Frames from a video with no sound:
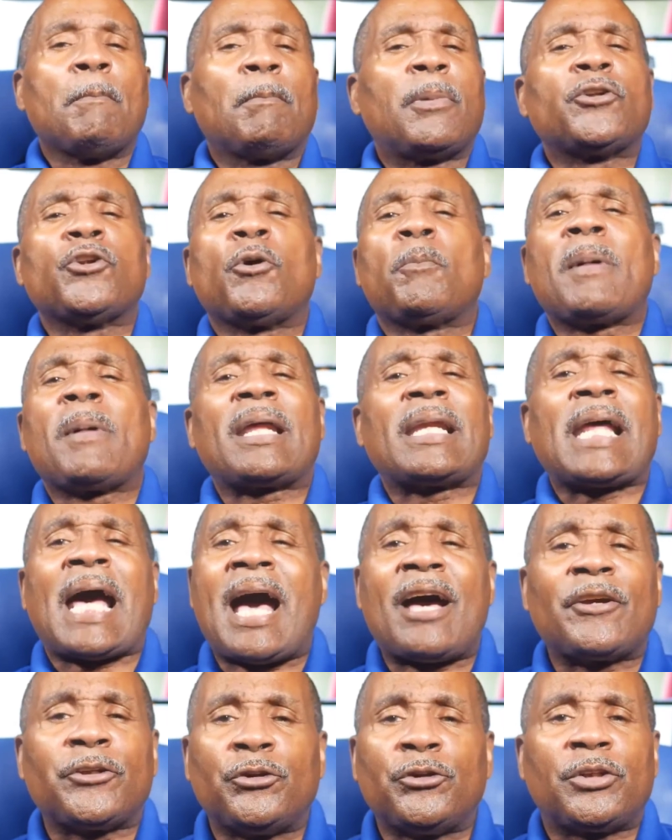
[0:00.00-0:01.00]
But no matter
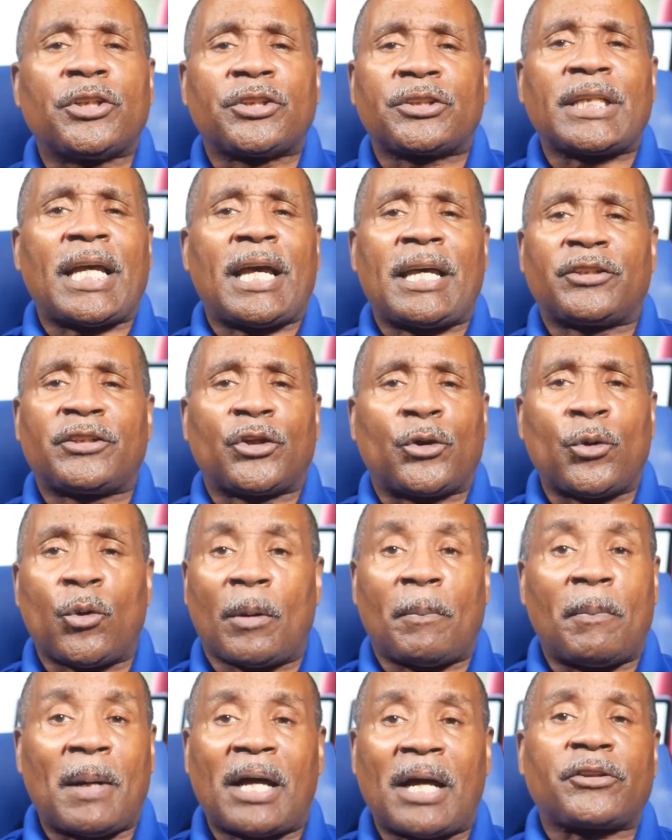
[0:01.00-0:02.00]
how you decide to go
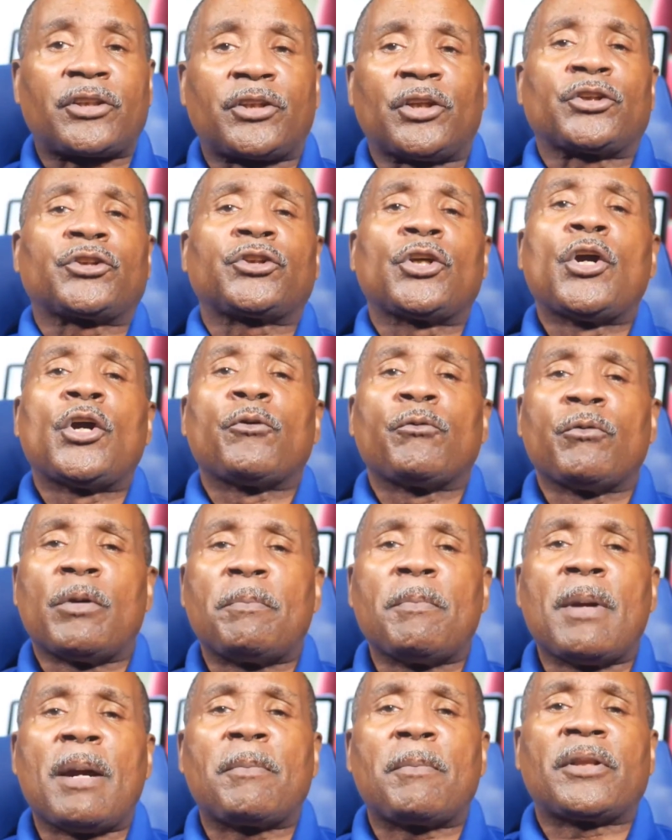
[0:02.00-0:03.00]
about this,
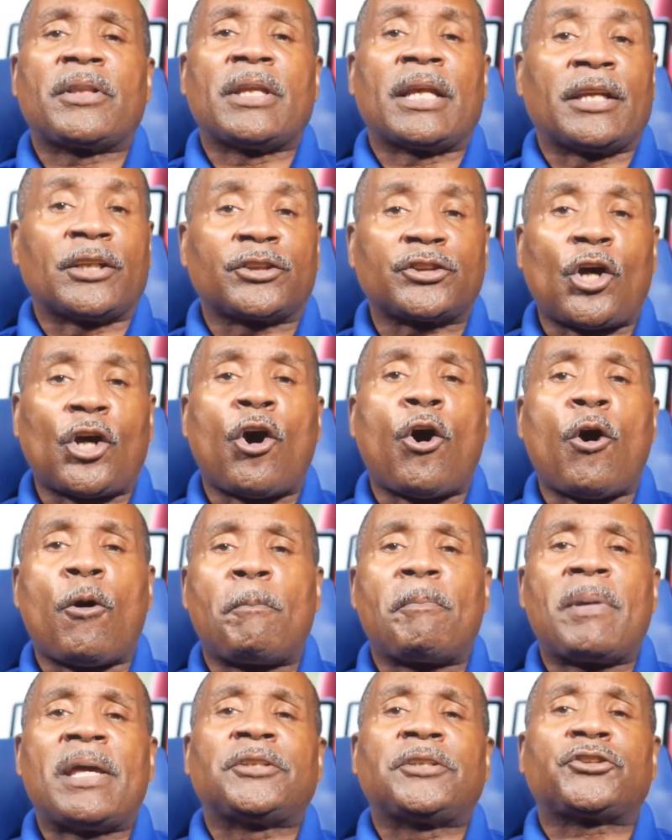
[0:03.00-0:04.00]
remember that it's all
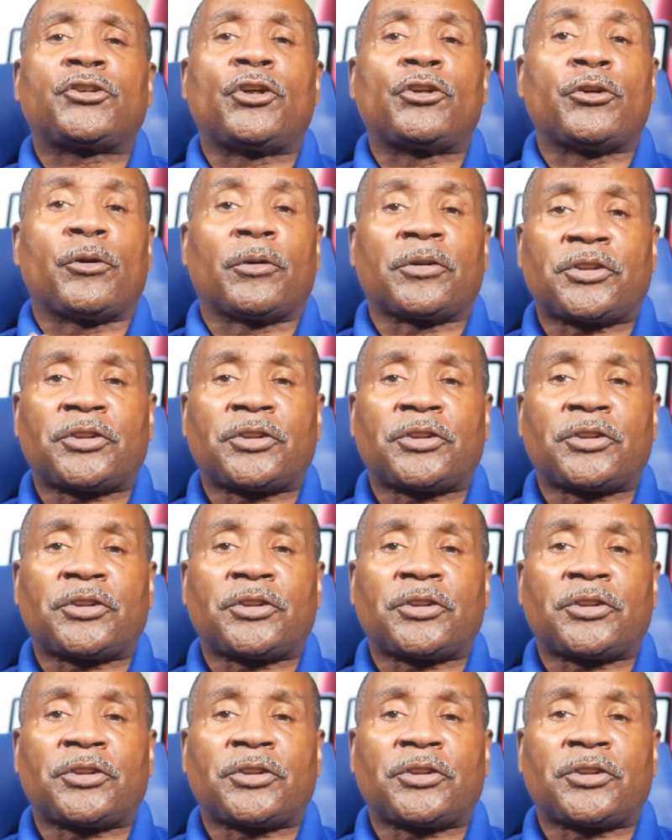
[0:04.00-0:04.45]
based on your